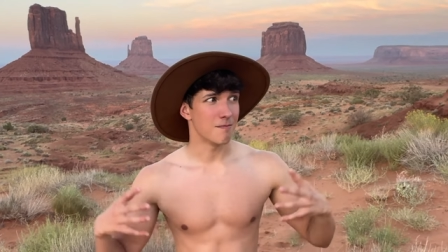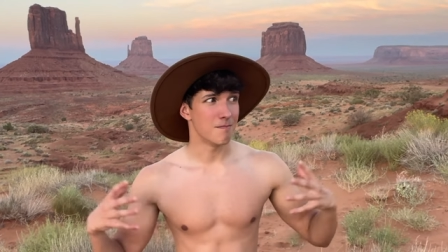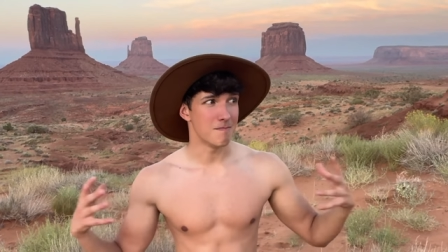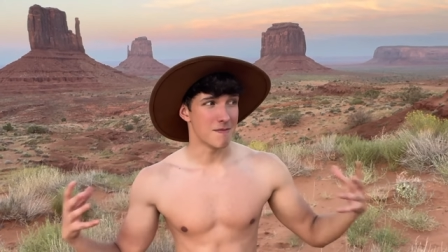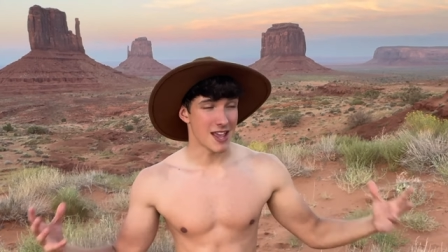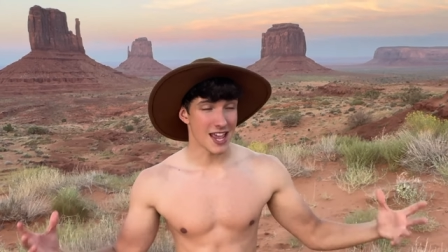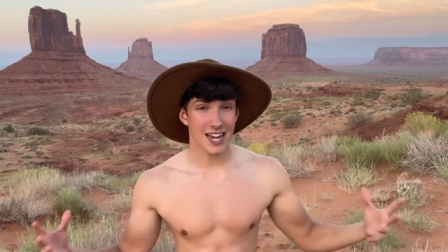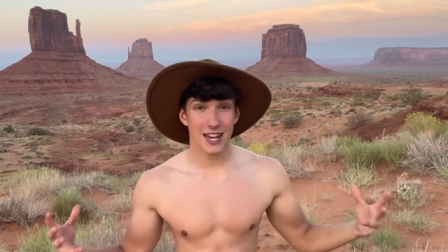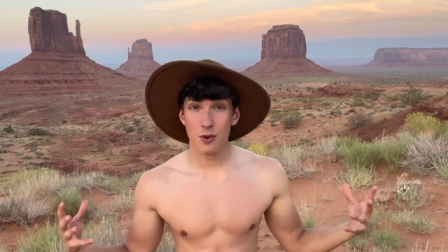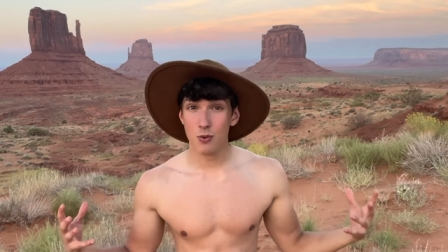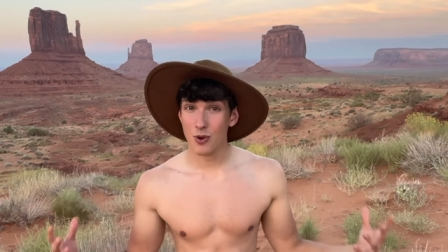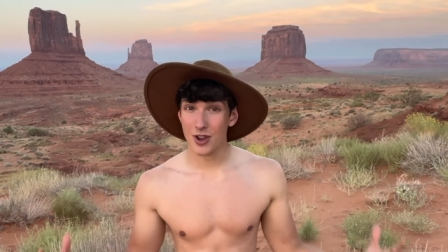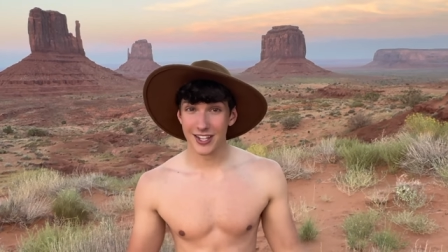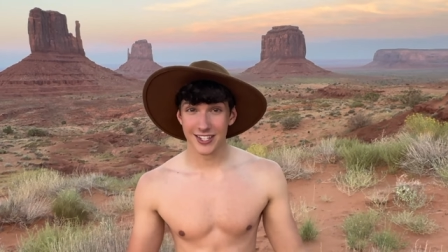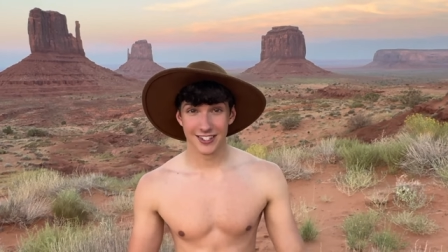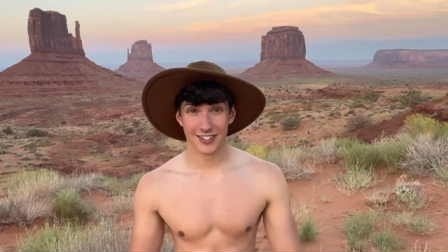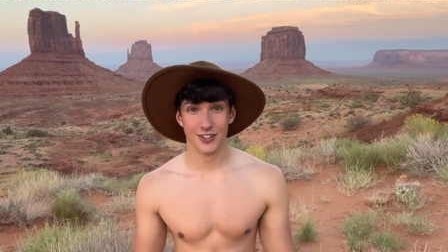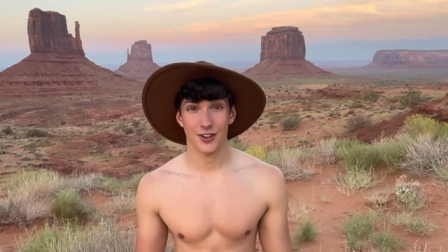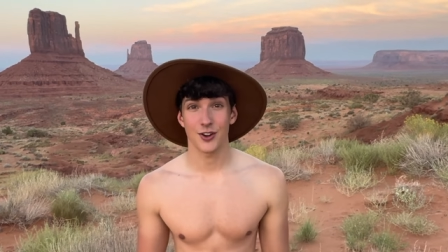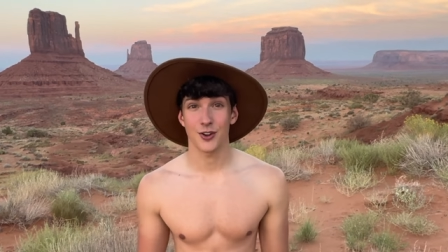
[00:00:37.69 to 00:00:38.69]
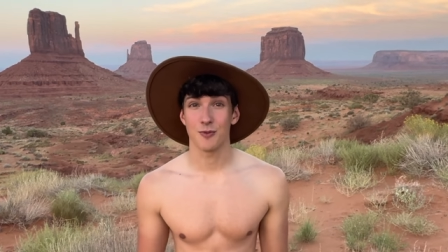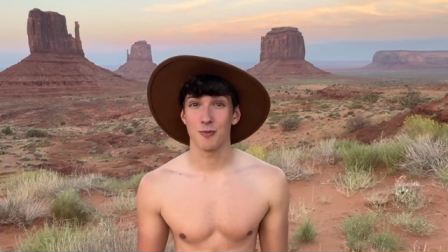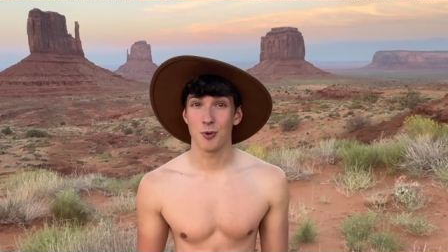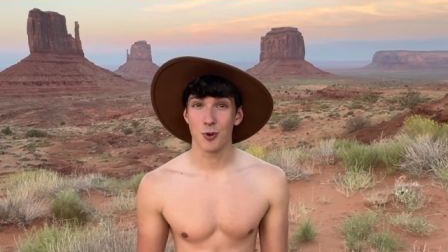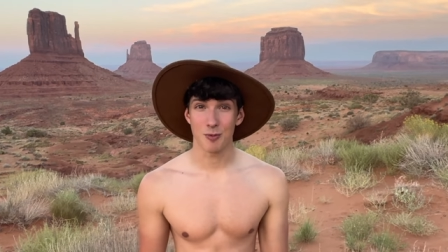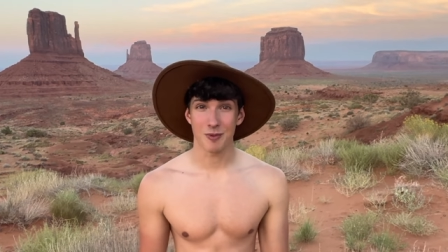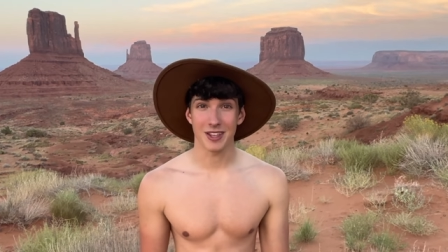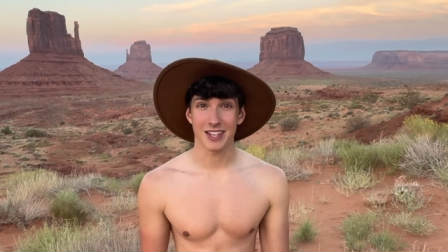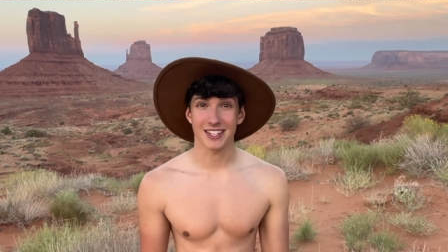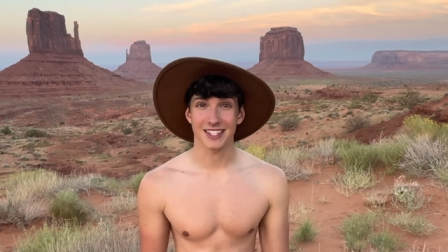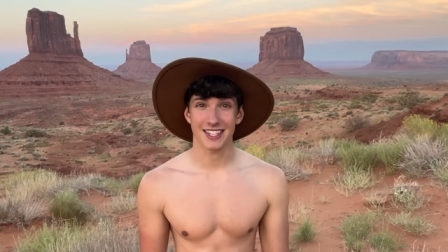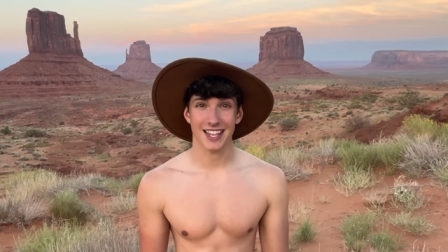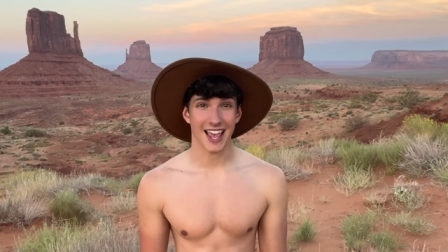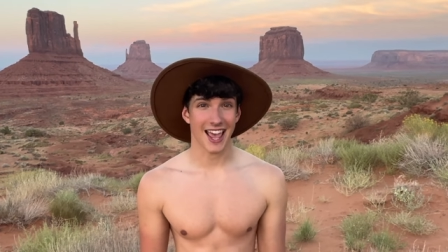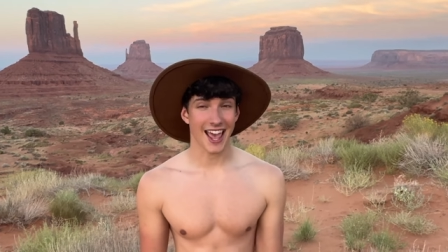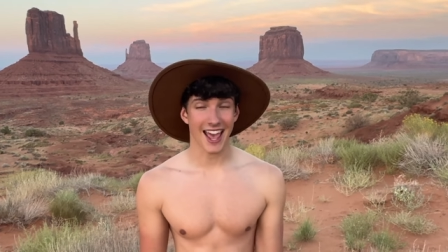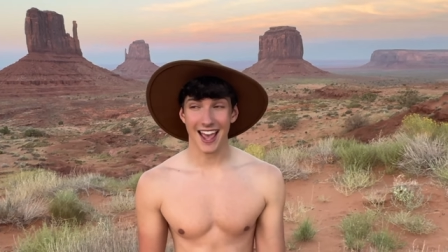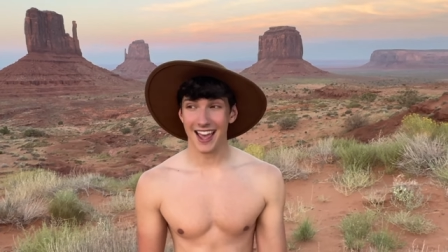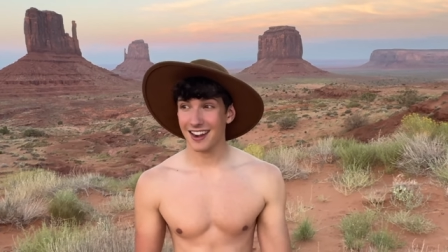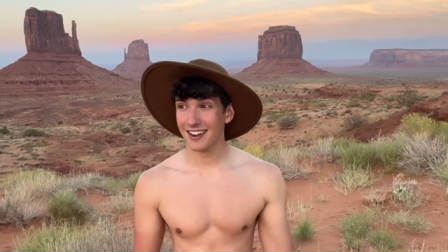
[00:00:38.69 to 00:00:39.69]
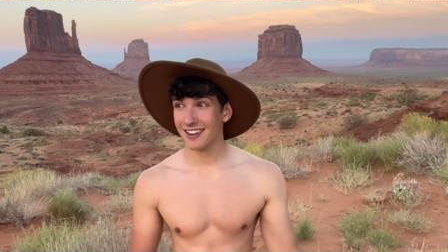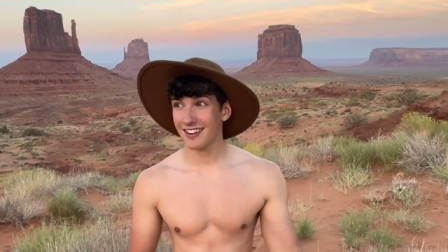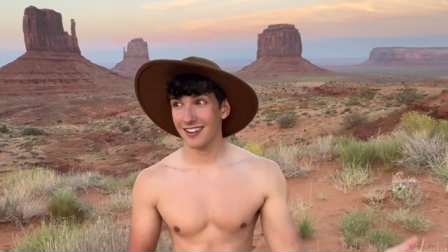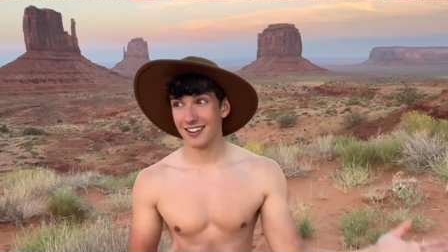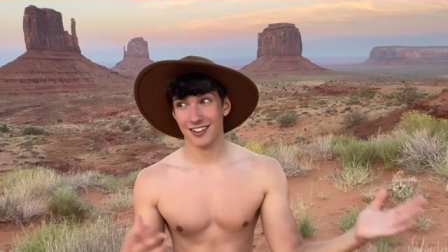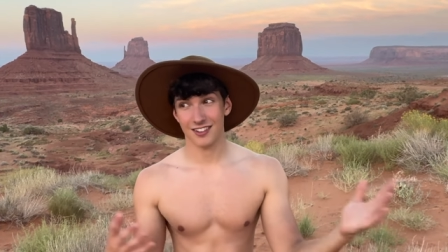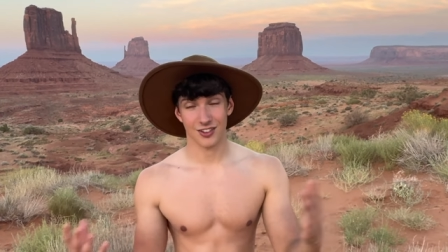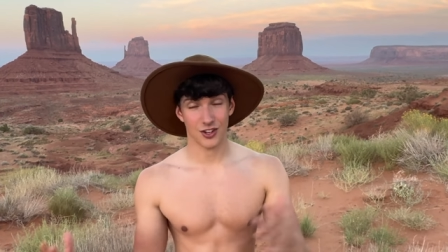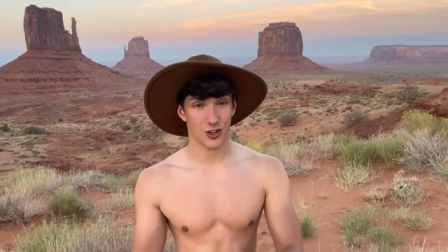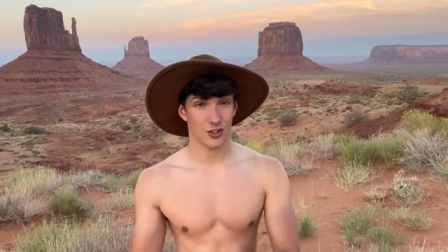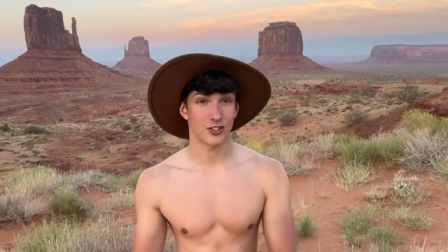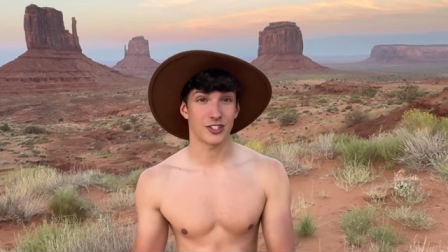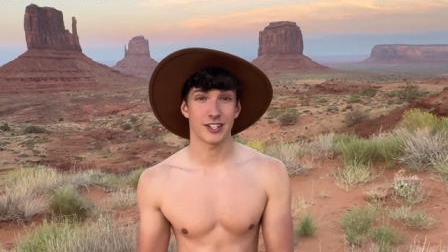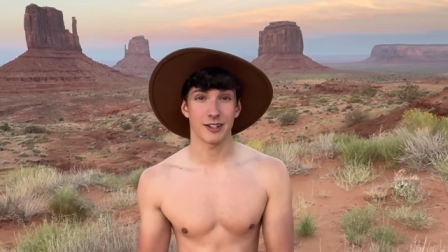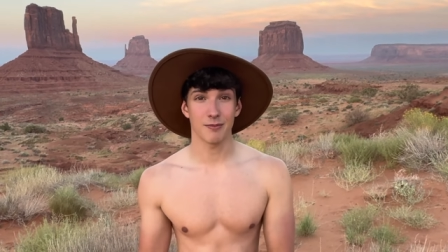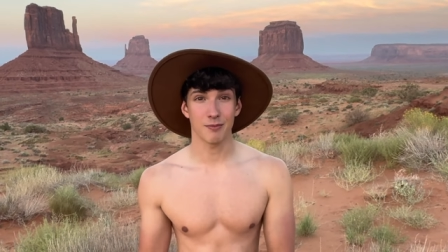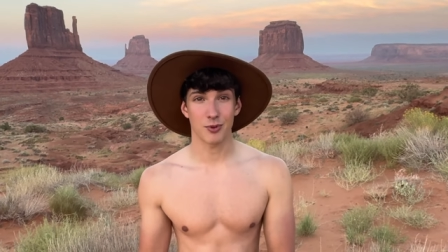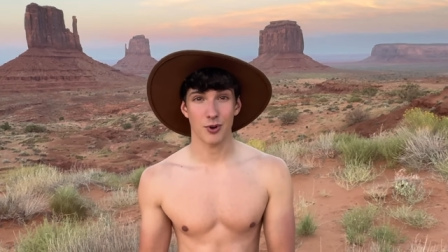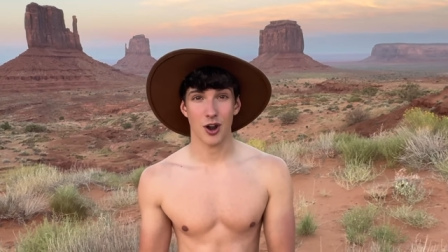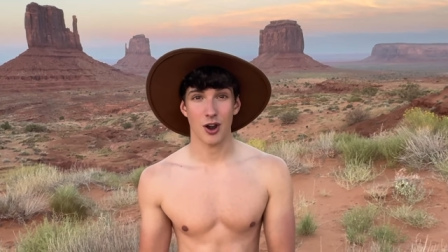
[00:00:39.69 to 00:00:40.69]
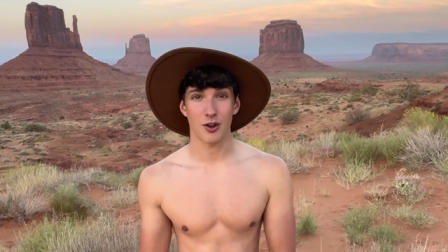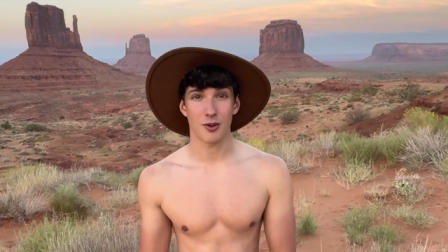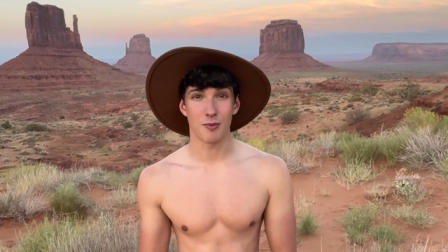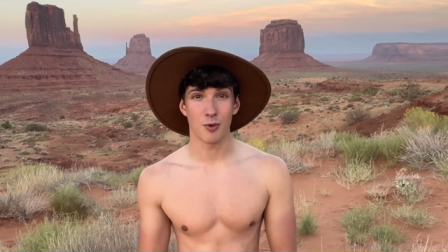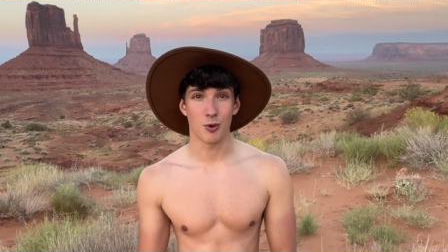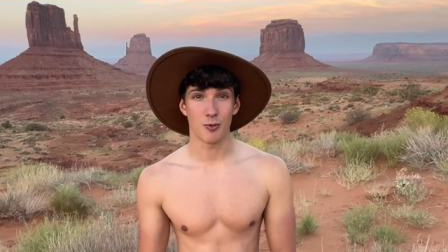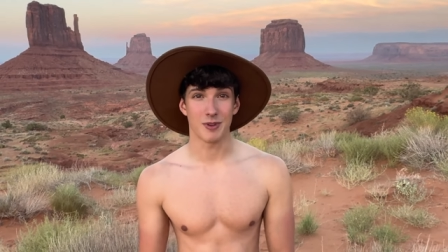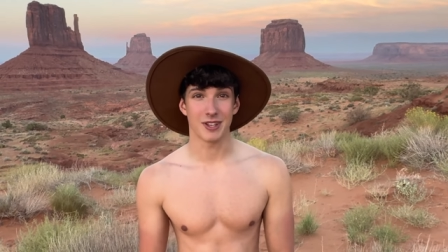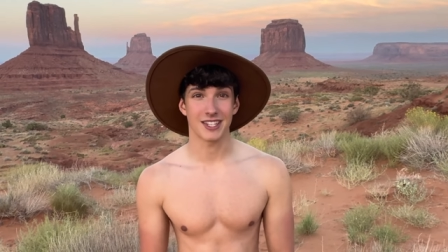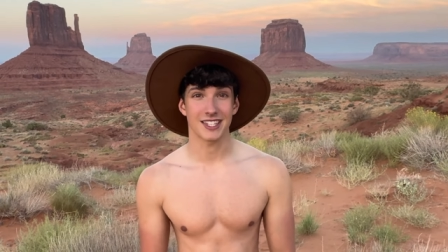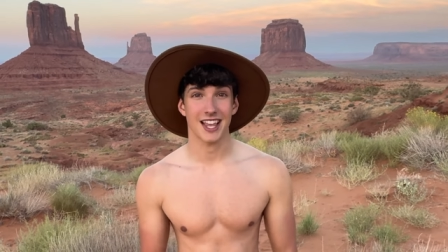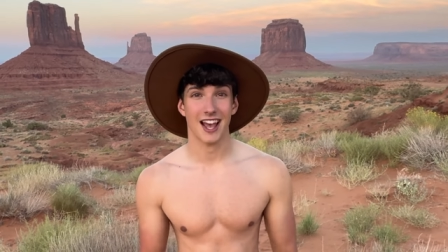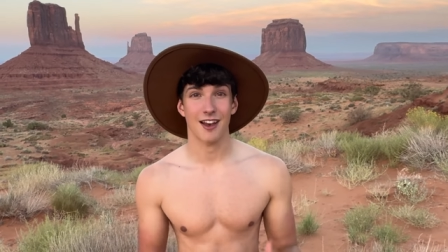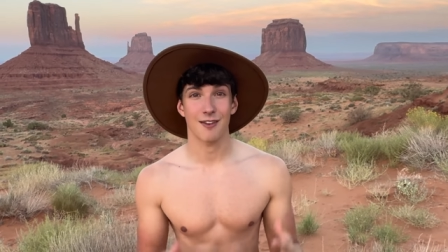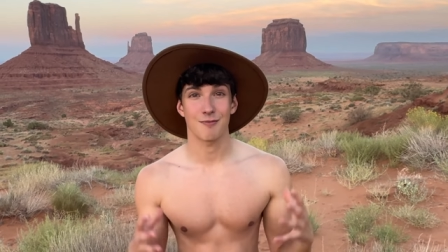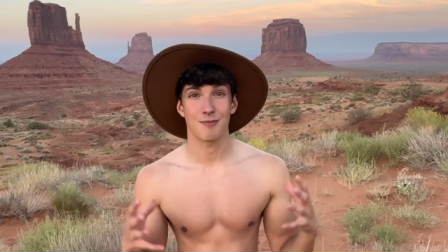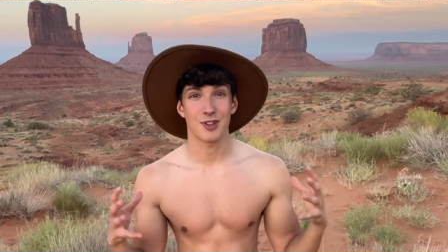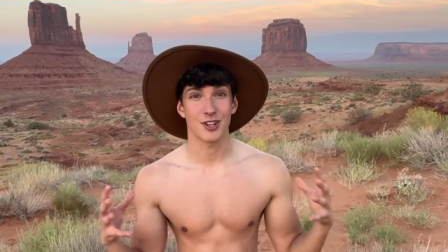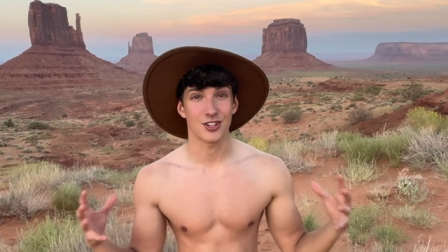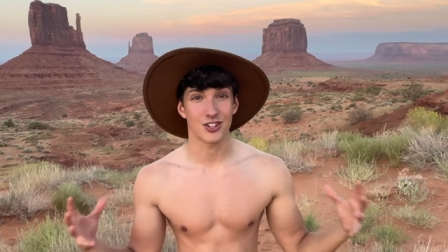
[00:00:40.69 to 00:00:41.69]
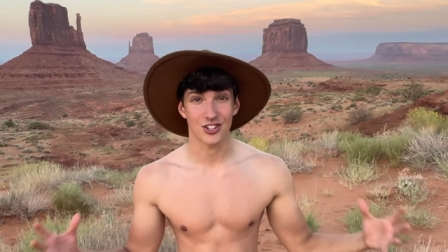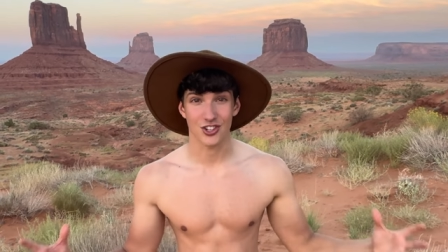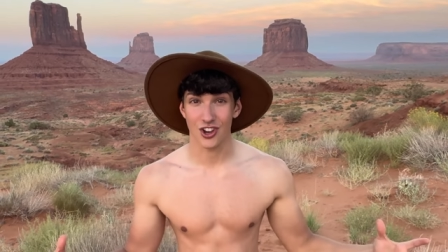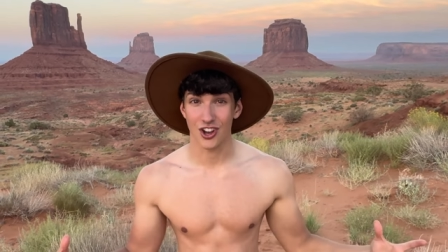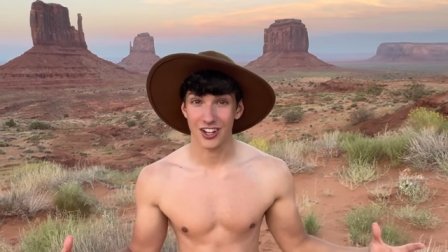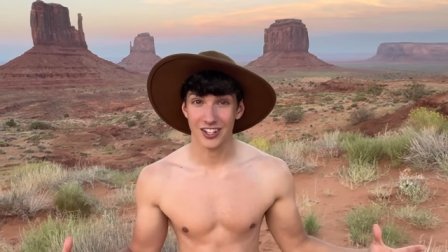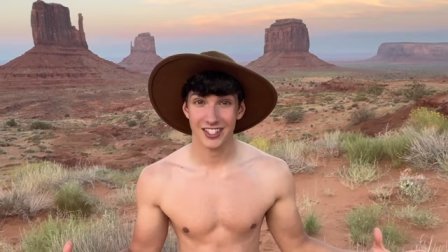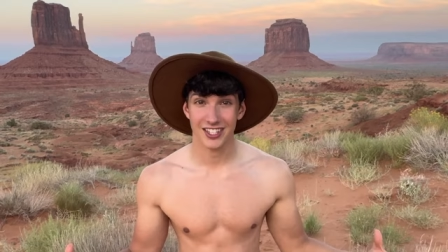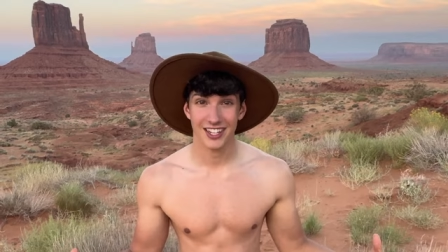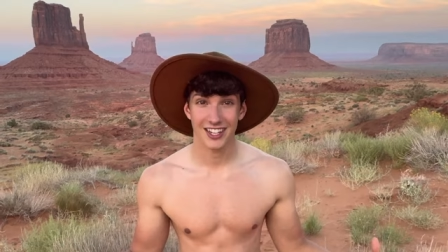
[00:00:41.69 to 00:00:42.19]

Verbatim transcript: many Western movies and contemporary movies have been shot.